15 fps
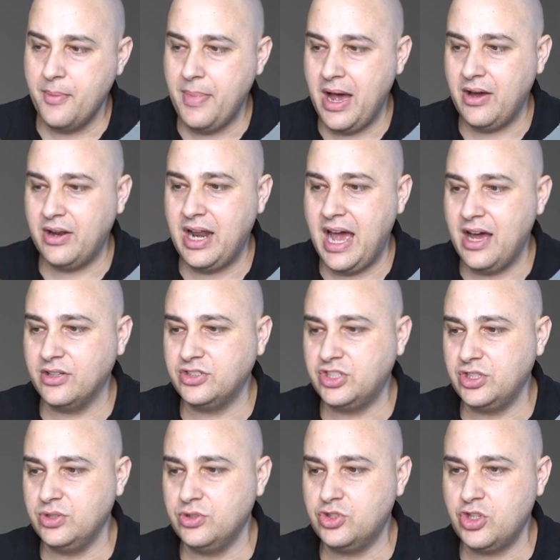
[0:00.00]
about how
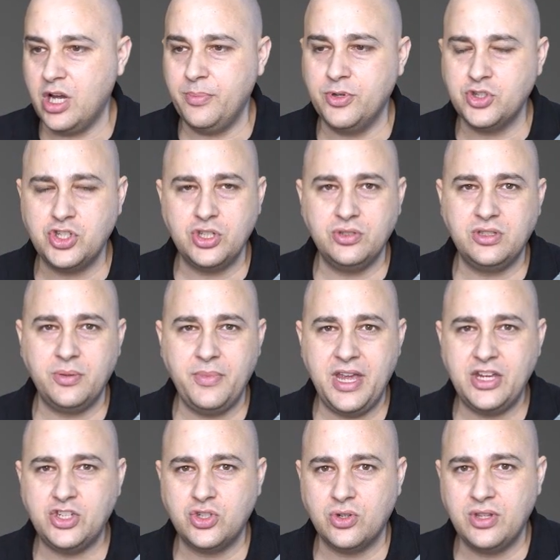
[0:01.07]
to troubleshoot to
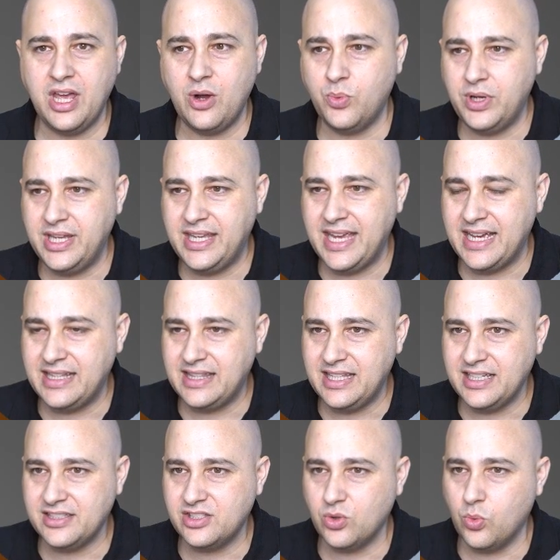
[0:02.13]
make sure that we get
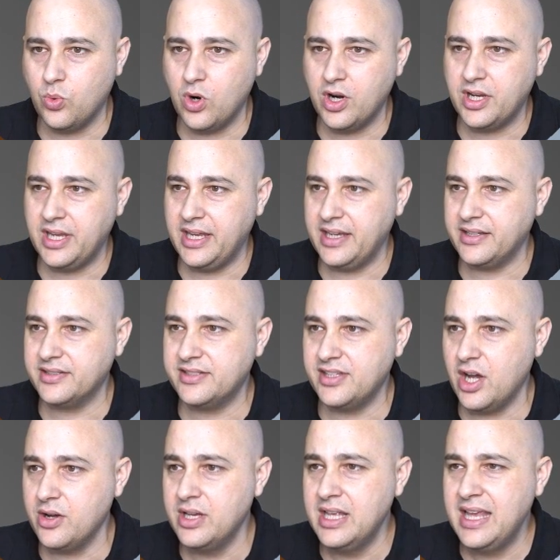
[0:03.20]
this working.
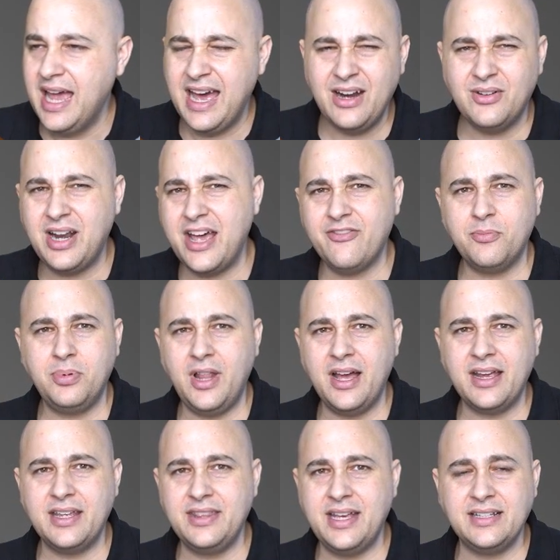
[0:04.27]
So I don't have a
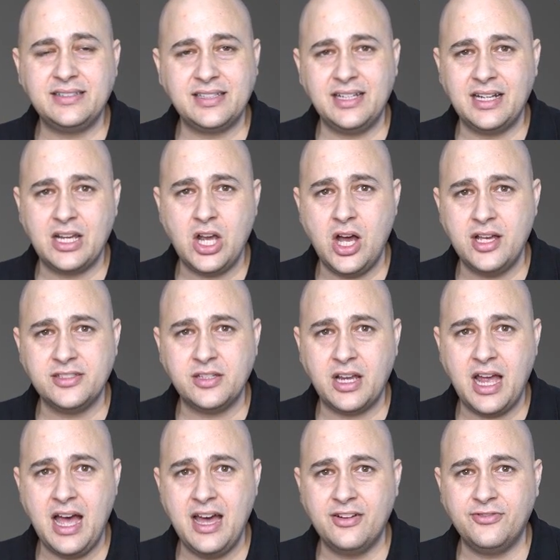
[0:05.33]
plugin that's going to cause a
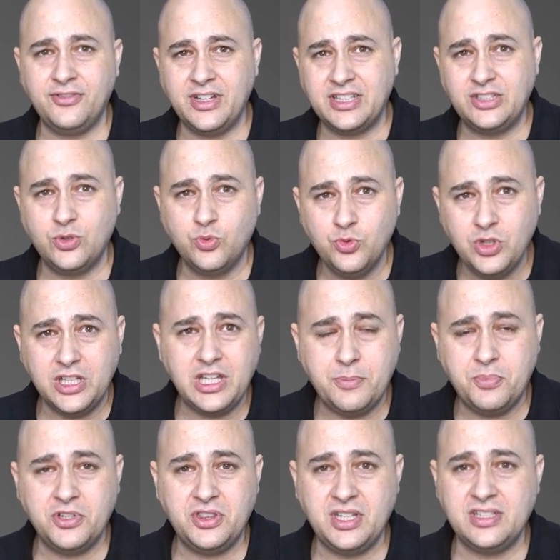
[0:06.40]
conflict to really
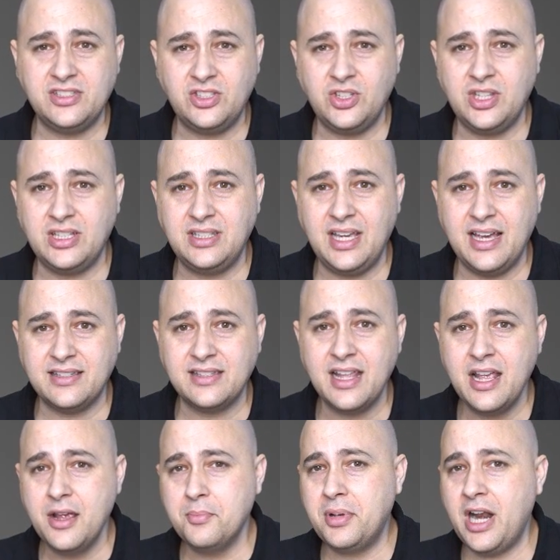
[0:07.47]
put this to the test,
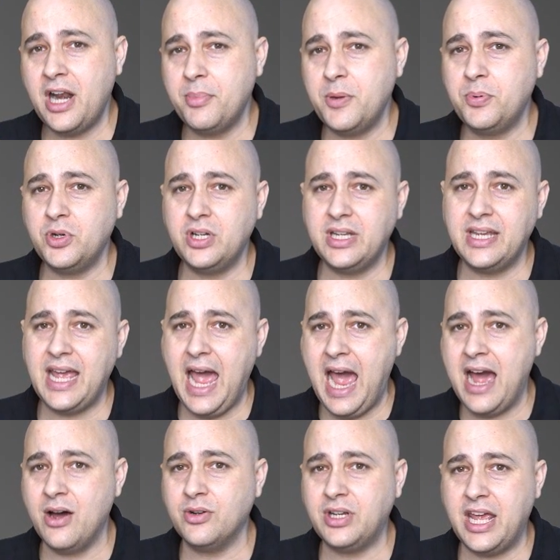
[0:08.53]
but I'll be putting
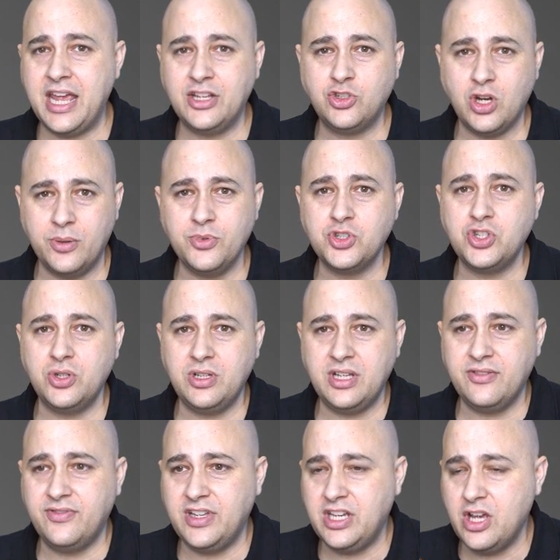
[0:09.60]
out a
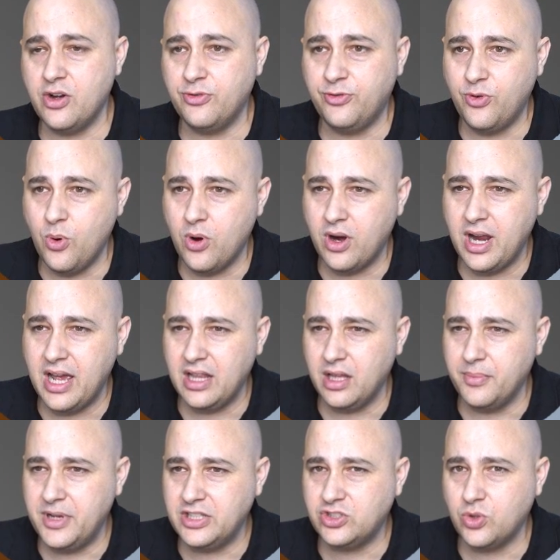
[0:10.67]
troubleshooting video for
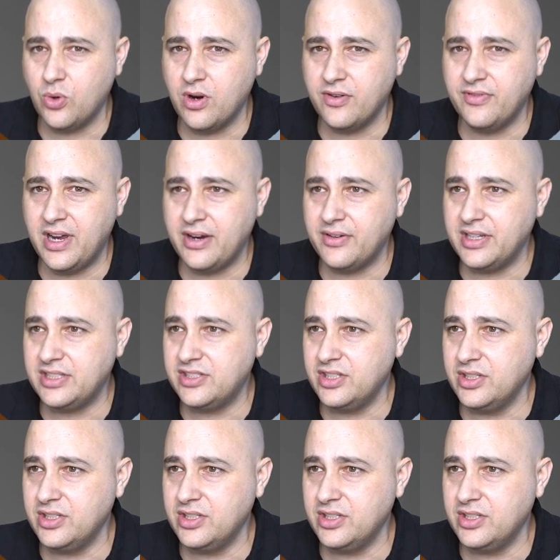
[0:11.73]
Elementor very